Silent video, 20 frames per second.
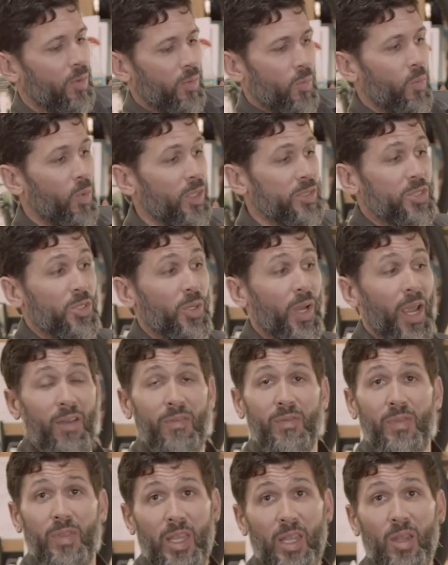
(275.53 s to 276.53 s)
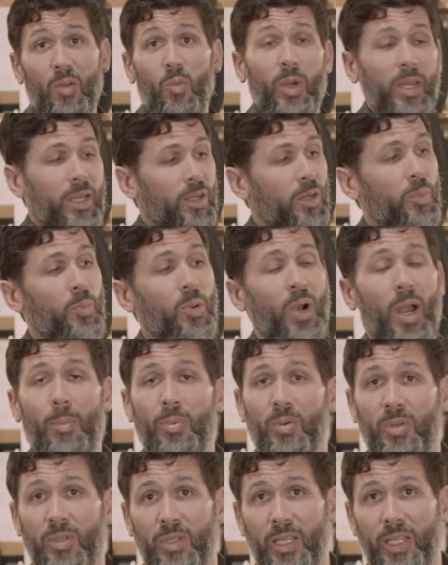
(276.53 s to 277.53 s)
Once you have the wheel
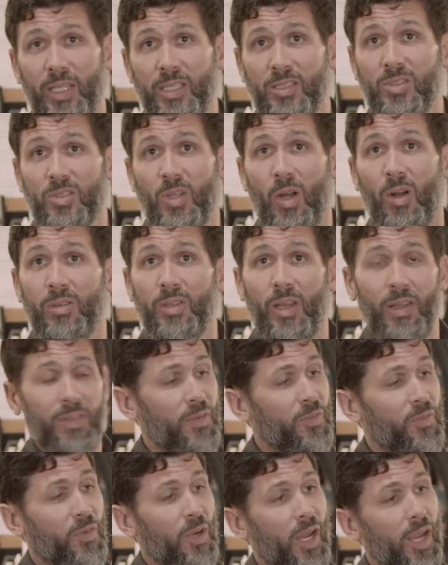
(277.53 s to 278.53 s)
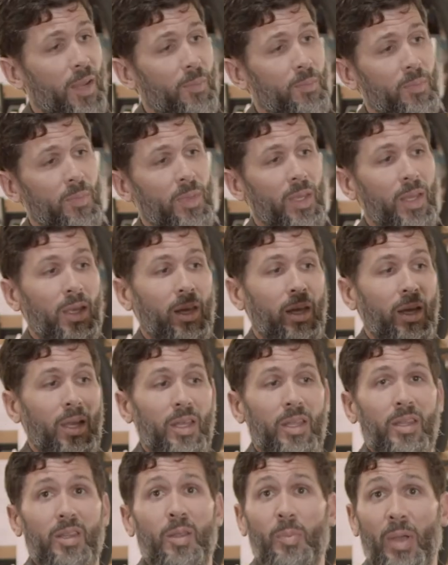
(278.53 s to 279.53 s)
properly installed on the frame,
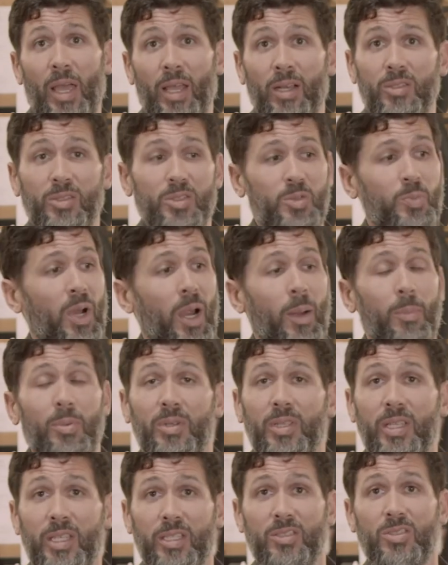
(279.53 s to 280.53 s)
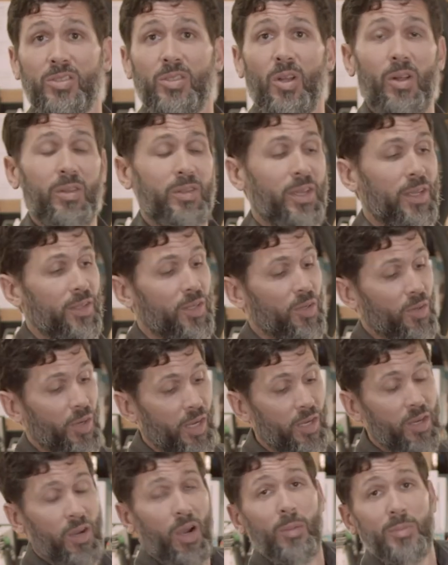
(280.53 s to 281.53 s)
the pedals properly installed on the
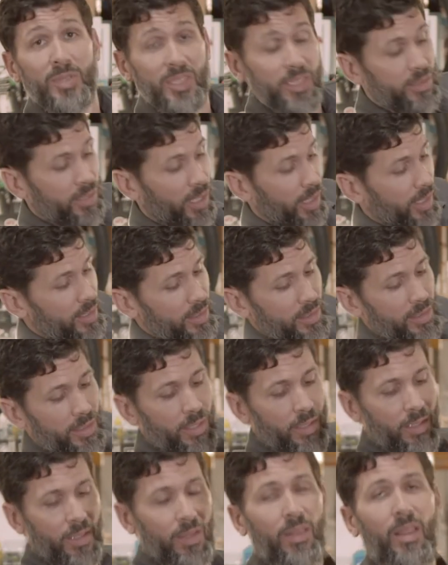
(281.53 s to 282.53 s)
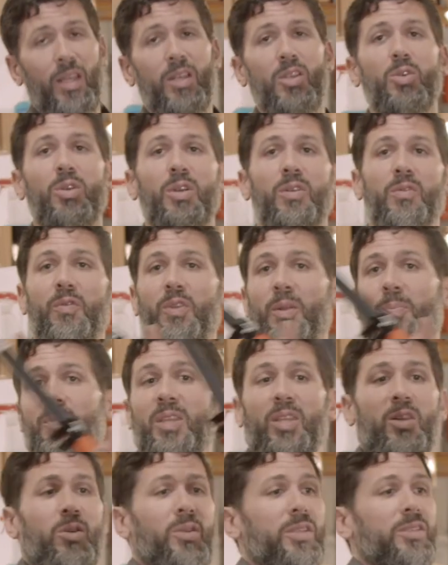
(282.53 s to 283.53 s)
crank arms and tightened, then you can flip
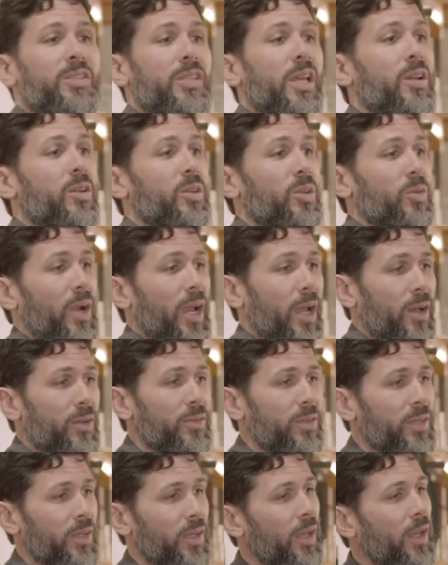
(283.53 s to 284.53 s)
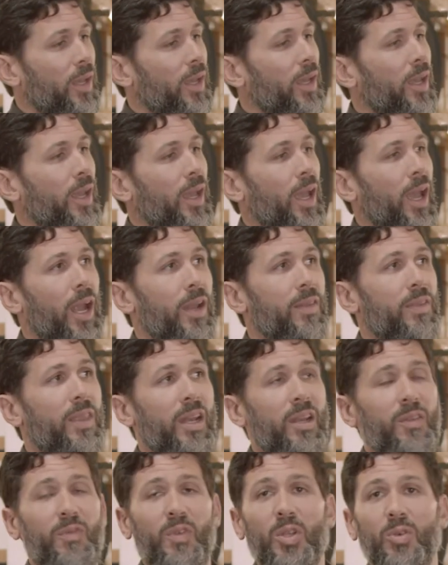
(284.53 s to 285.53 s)
the unicycle around. And
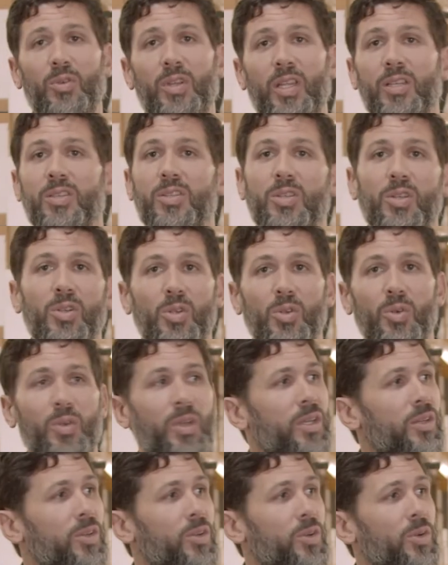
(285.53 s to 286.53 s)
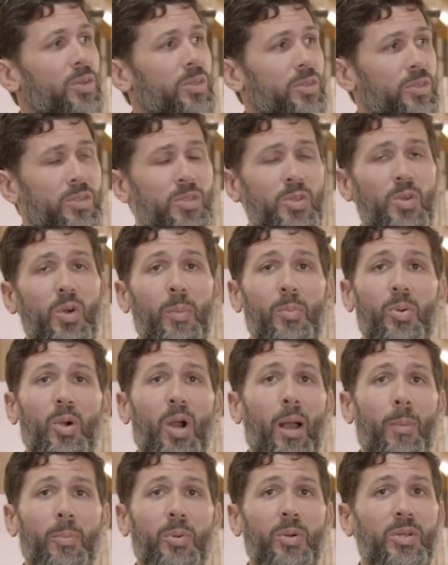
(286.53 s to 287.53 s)
then if you need to, you can do a
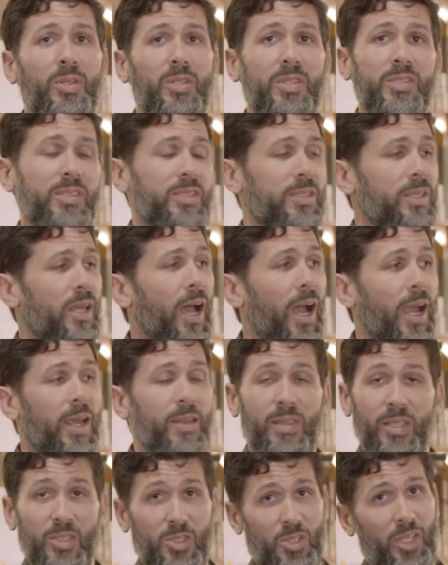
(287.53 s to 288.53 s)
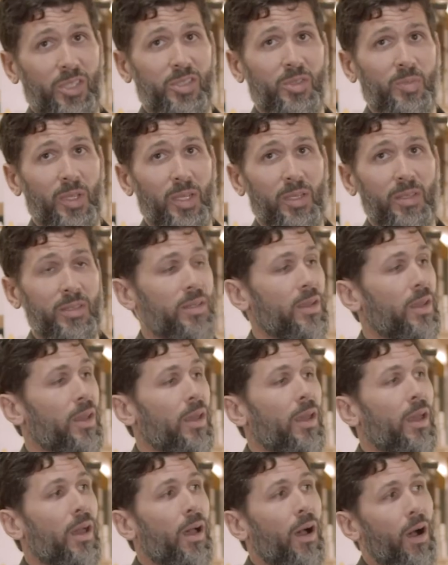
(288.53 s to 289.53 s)
proper height adjustment
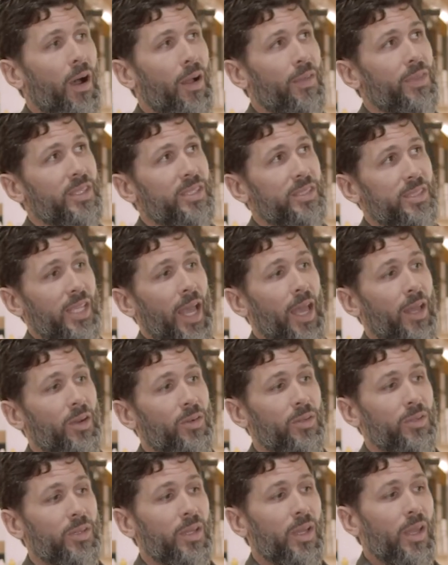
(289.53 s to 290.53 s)
on the saddle.